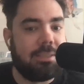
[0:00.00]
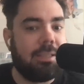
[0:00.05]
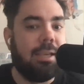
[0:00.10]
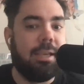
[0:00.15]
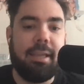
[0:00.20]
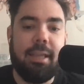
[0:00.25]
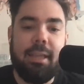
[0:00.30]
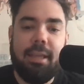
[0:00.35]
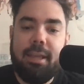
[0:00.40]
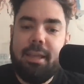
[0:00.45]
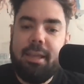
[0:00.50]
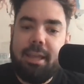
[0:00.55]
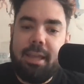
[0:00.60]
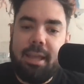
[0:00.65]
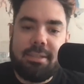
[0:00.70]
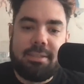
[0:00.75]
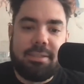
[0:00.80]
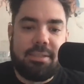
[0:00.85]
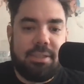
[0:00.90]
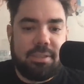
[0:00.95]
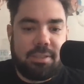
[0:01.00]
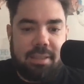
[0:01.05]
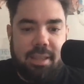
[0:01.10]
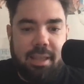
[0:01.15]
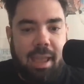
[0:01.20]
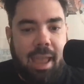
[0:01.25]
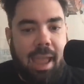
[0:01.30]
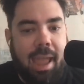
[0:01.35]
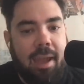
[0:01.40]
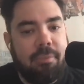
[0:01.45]
Like, it's just
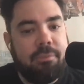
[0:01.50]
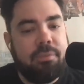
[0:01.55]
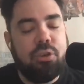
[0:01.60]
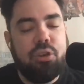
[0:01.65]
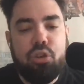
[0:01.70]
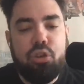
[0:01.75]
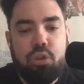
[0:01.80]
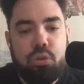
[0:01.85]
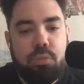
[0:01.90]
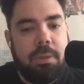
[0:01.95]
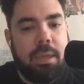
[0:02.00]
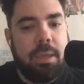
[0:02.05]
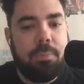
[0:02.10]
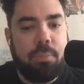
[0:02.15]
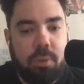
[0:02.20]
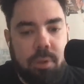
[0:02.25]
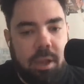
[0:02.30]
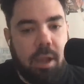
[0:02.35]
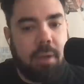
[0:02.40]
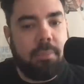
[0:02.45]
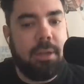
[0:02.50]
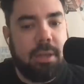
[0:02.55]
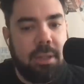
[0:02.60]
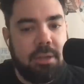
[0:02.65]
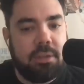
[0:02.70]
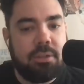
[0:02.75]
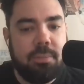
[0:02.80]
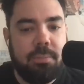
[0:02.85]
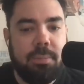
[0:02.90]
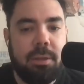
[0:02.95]
they have new people coming
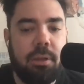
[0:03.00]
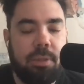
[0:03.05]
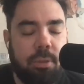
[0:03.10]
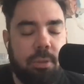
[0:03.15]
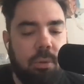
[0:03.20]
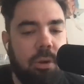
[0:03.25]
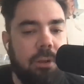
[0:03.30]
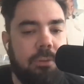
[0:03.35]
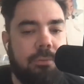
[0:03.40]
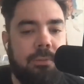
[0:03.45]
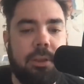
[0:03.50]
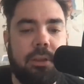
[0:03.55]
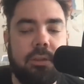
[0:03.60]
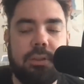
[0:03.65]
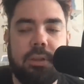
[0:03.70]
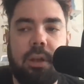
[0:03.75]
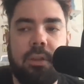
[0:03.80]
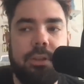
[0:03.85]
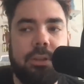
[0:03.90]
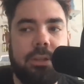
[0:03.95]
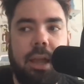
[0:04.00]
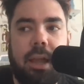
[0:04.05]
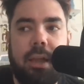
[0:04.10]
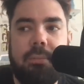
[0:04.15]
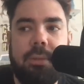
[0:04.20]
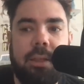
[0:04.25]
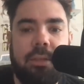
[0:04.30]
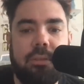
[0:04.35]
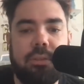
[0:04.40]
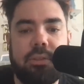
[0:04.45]
in to be authority figures all the
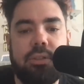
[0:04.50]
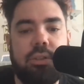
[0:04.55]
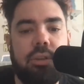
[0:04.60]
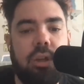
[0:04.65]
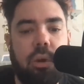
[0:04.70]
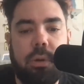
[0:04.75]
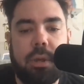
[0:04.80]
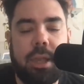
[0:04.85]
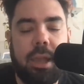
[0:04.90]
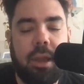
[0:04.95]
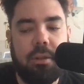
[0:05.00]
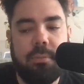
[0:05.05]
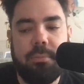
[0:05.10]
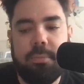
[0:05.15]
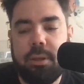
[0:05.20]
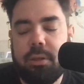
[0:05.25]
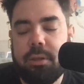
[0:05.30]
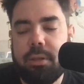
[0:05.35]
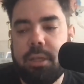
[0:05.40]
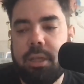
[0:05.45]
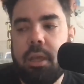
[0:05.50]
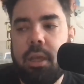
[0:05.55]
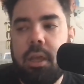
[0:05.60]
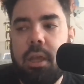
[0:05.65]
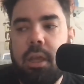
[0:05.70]
time, and there's no accountability.